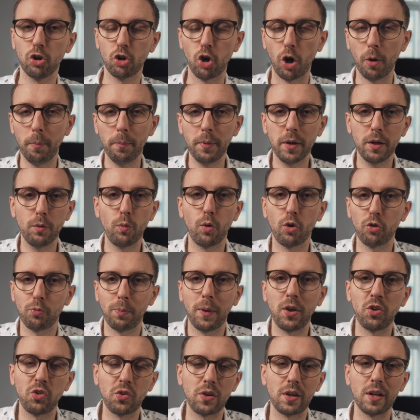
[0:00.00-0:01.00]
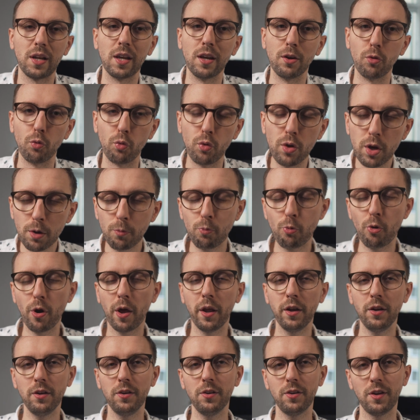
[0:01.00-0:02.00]
company was basically
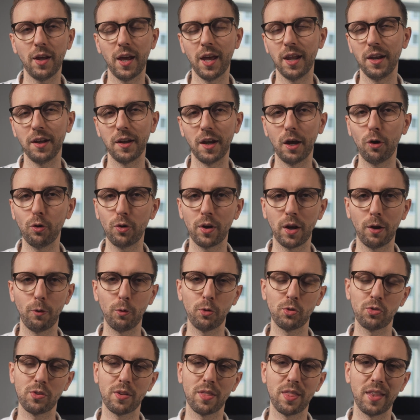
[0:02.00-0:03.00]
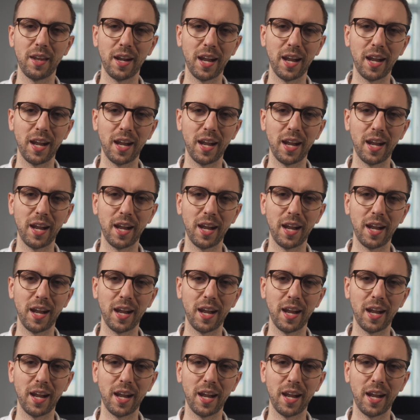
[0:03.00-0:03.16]
rebranded and now carries the